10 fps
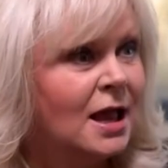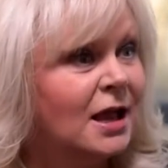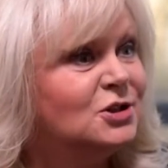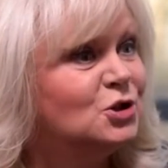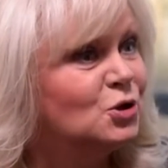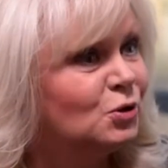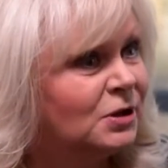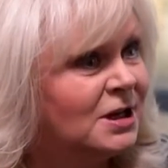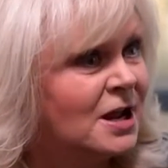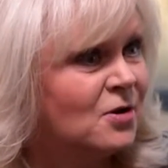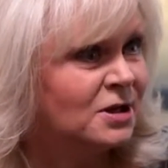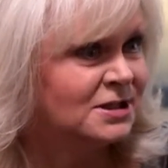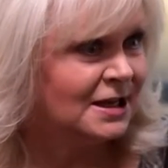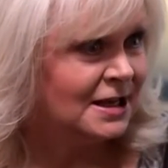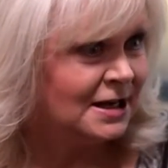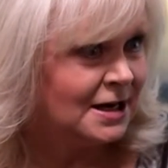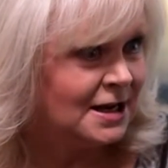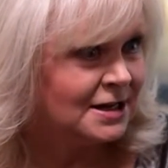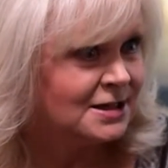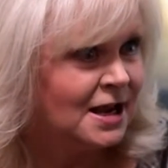and Stuart Lee now has a hearing
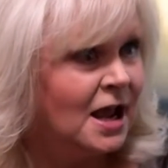aid,